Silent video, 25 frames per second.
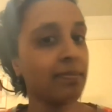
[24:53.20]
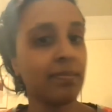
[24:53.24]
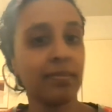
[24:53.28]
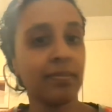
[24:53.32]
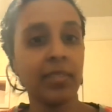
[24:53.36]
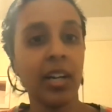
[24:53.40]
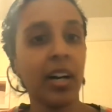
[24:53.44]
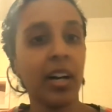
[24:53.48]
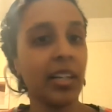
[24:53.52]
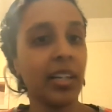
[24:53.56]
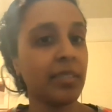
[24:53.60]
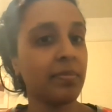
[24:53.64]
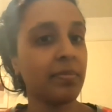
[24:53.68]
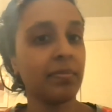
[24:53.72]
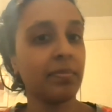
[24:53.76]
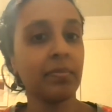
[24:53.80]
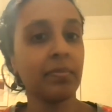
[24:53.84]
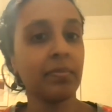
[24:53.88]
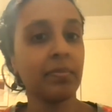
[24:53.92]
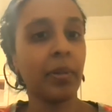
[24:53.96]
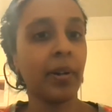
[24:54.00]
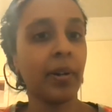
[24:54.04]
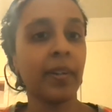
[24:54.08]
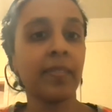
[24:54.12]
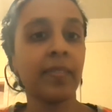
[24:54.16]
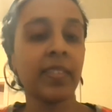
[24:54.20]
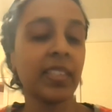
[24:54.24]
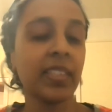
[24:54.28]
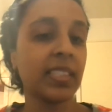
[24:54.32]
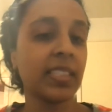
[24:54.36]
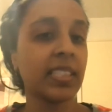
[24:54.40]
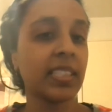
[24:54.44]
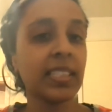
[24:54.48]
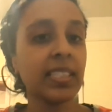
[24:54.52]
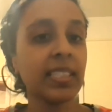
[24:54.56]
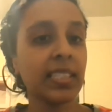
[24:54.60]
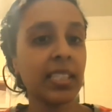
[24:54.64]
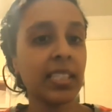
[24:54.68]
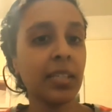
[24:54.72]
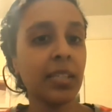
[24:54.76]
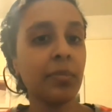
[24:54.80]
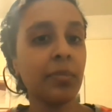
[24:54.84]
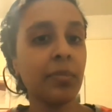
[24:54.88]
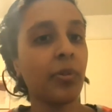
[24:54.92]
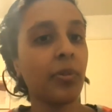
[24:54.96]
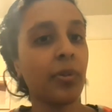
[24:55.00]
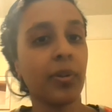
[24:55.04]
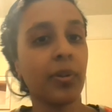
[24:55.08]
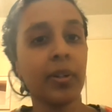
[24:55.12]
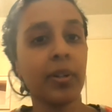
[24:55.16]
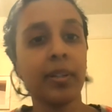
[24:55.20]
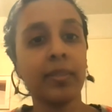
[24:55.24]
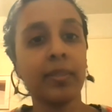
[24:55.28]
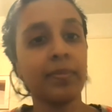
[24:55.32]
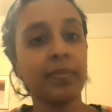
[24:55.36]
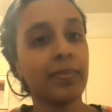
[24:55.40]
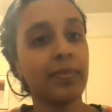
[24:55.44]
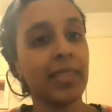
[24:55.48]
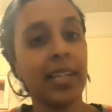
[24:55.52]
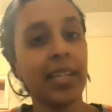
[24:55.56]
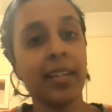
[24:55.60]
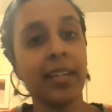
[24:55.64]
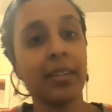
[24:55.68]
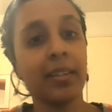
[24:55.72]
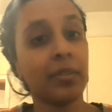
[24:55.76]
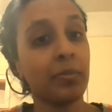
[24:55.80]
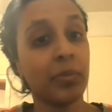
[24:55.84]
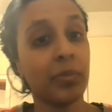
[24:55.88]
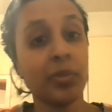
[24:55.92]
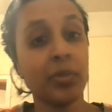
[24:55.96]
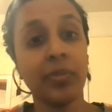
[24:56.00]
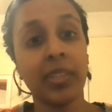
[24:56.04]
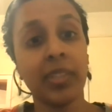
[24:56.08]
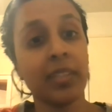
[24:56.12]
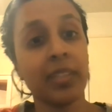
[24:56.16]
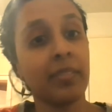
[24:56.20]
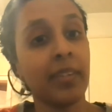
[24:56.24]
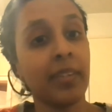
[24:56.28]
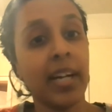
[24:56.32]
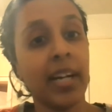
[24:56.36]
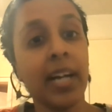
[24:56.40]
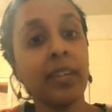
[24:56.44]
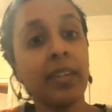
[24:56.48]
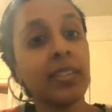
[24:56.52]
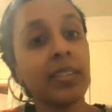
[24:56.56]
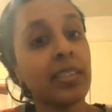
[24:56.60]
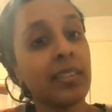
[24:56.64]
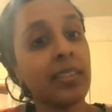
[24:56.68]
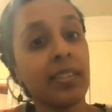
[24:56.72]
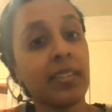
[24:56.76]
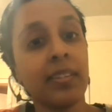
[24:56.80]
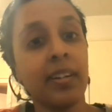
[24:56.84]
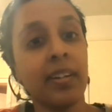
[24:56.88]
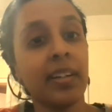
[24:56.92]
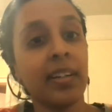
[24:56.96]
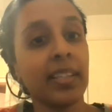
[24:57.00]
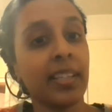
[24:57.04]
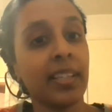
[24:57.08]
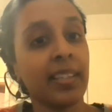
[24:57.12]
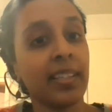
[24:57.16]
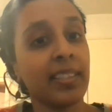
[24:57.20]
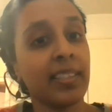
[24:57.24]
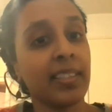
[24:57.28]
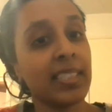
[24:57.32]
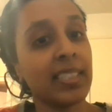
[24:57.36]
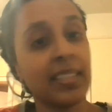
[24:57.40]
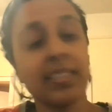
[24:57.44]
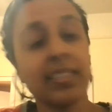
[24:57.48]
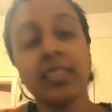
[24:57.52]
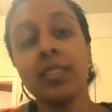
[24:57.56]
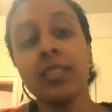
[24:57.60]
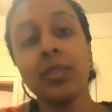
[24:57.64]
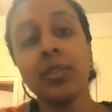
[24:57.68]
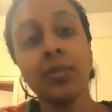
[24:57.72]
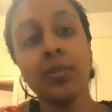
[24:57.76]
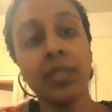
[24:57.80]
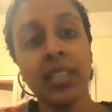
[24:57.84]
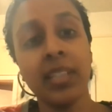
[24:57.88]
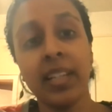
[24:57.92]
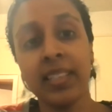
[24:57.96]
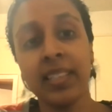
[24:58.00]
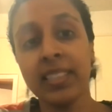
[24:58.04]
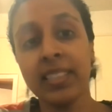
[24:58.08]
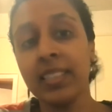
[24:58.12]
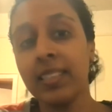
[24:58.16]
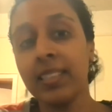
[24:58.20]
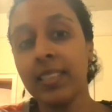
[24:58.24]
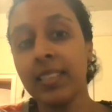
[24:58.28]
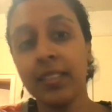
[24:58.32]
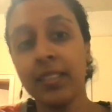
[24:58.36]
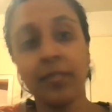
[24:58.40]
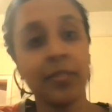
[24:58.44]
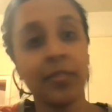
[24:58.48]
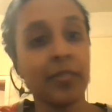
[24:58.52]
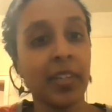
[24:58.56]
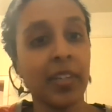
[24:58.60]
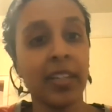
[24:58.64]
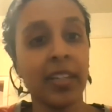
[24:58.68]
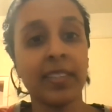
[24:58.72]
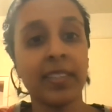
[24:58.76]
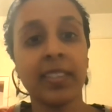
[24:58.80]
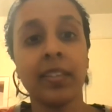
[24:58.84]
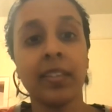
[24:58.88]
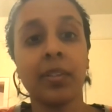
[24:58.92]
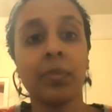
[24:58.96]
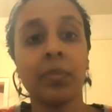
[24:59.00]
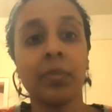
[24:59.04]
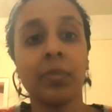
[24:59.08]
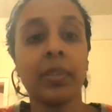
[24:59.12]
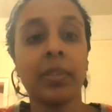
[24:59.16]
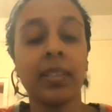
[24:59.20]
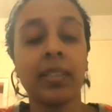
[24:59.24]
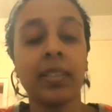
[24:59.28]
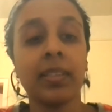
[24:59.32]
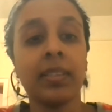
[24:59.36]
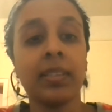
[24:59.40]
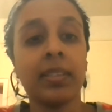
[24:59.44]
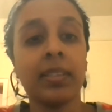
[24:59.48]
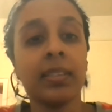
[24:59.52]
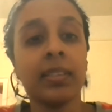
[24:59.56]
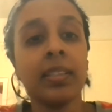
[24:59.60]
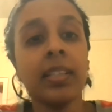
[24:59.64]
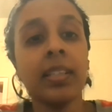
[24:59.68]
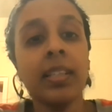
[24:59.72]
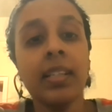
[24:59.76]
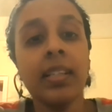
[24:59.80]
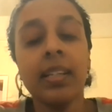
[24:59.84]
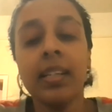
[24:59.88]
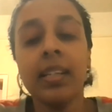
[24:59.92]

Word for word: not part of the system or they are moving around and they're not getting sent to the ICC for various other political